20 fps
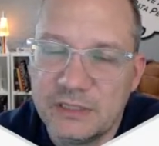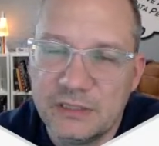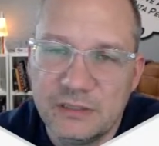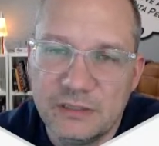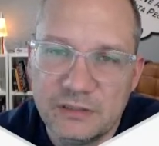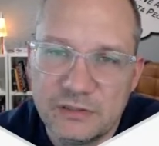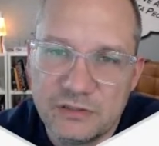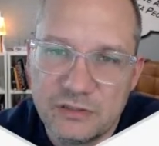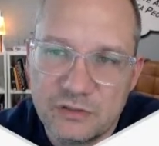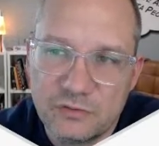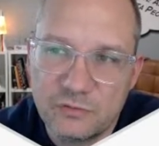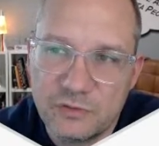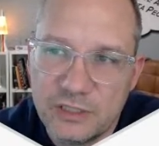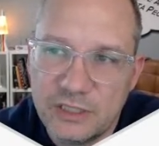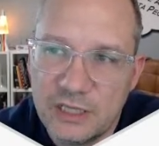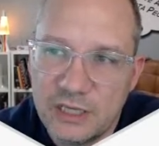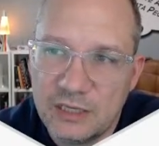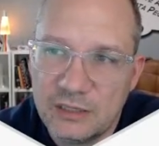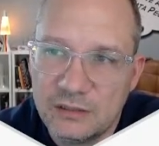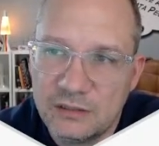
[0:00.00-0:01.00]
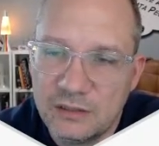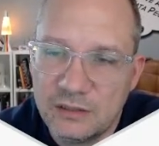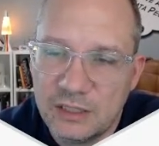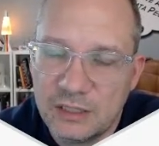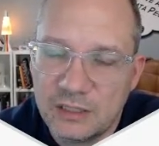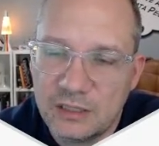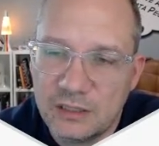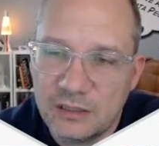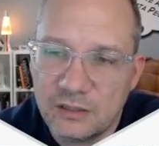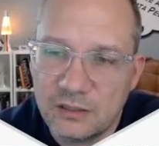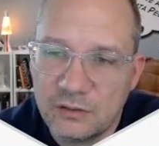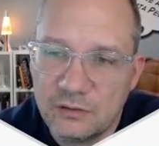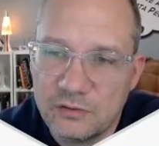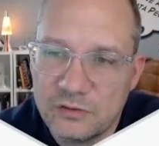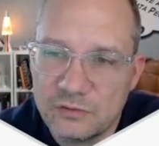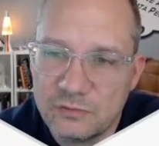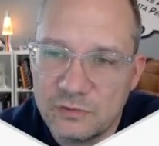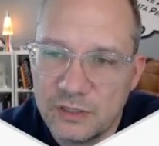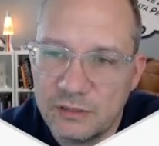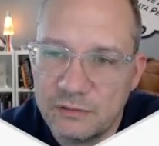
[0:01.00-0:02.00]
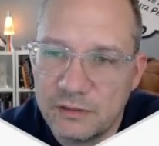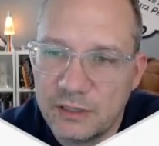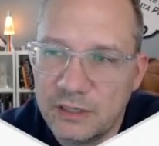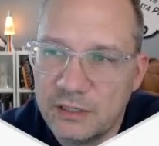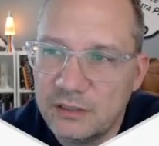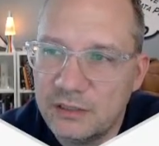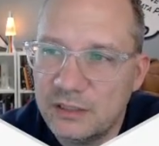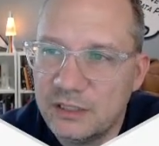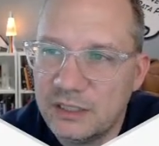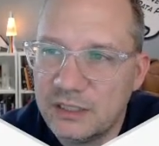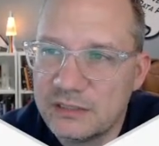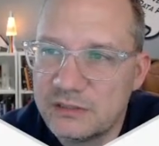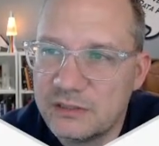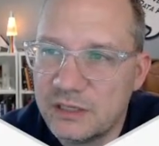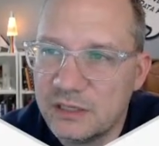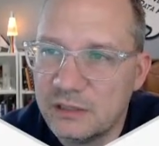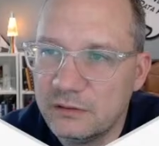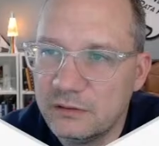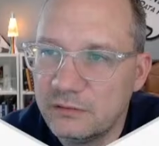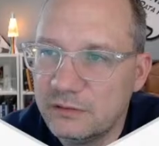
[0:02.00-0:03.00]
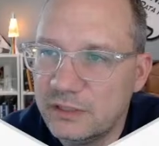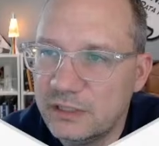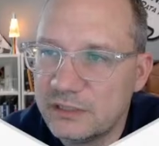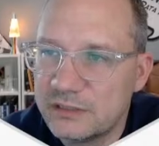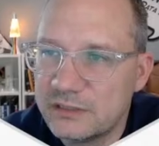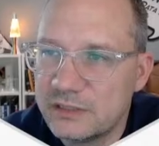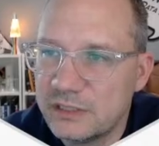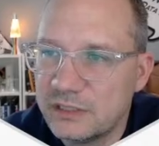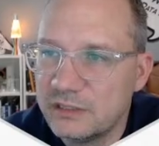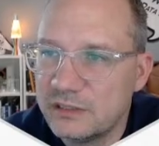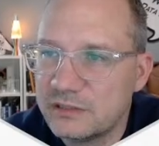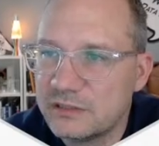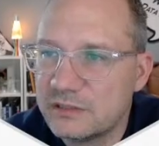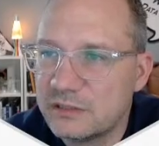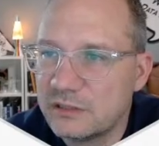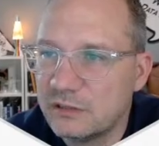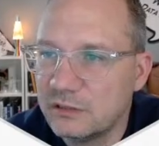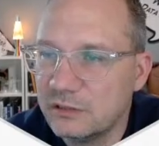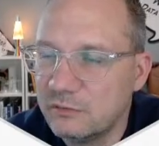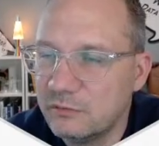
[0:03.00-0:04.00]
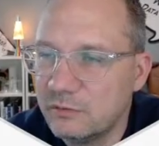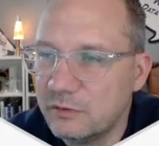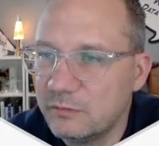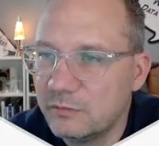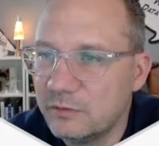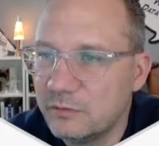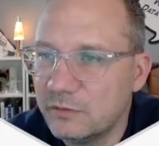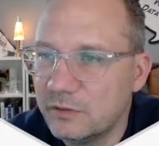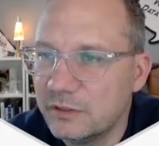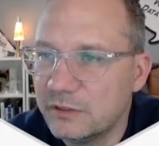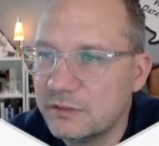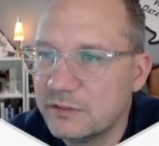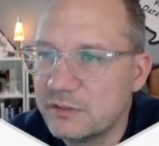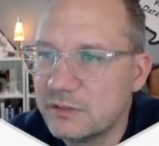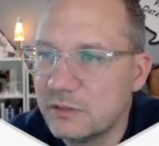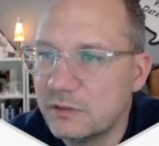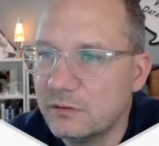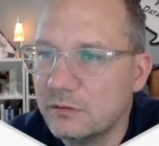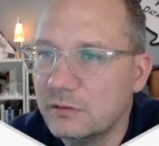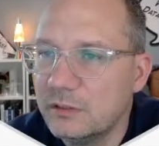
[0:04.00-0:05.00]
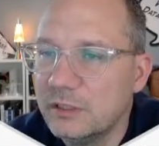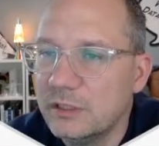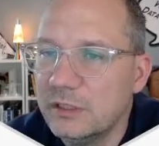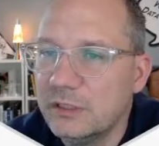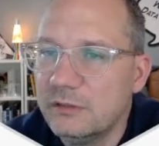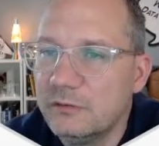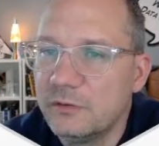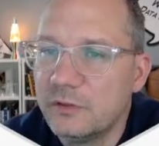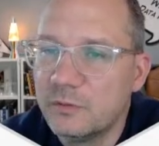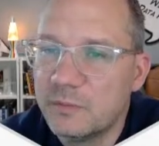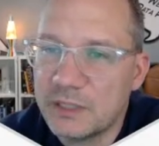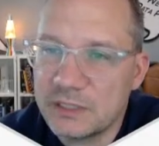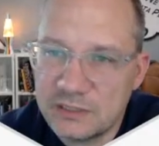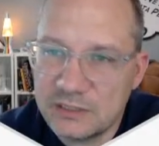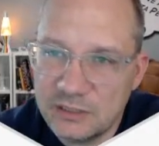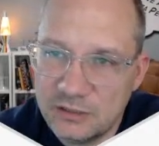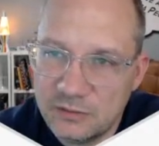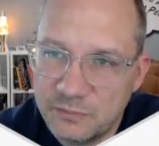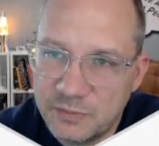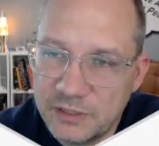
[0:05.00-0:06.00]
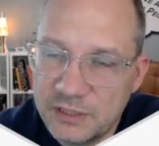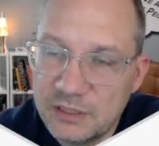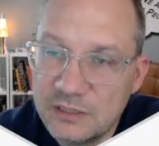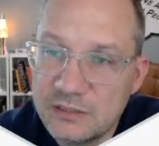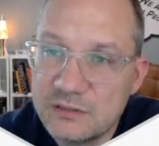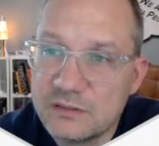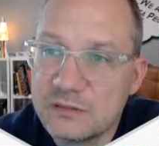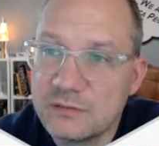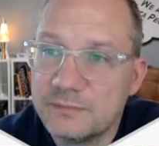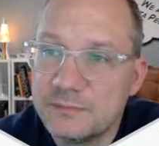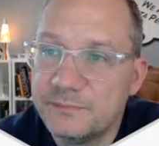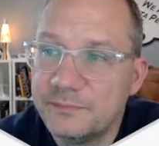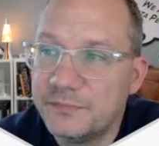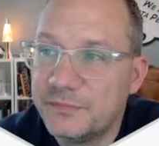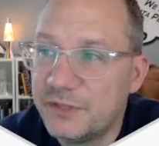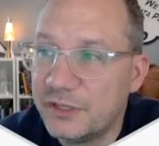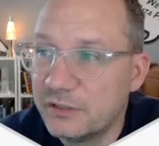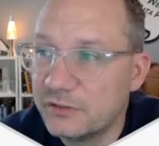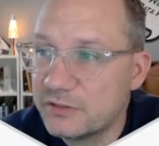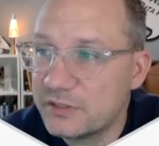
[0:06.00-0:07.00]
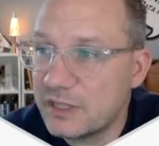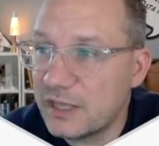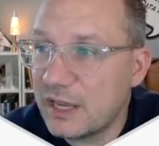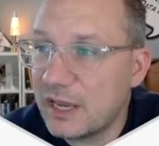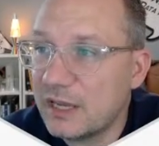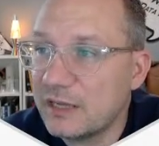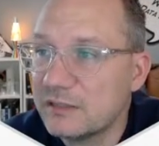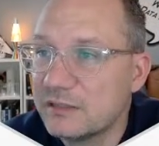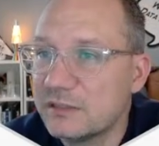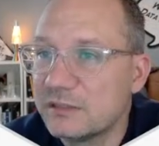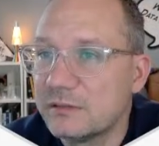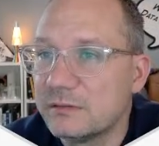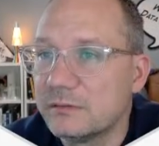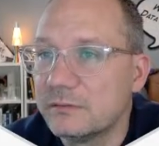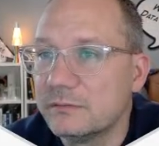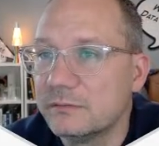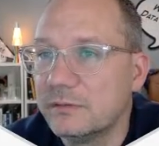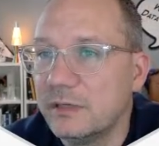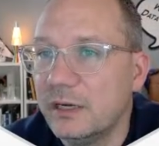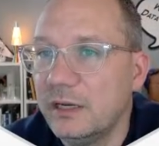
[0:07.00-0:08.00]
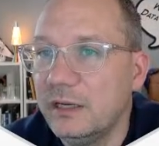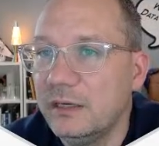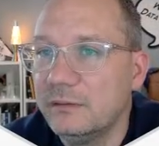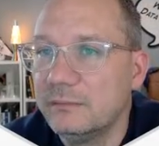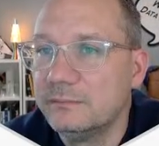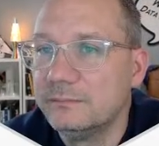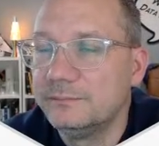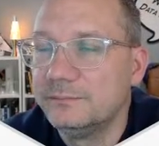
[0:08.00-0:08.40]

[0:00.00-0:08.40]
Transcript: this is when that kind of goes away, right? And that's not necessarily what we want. So we'll go back to Independence. There's that, right?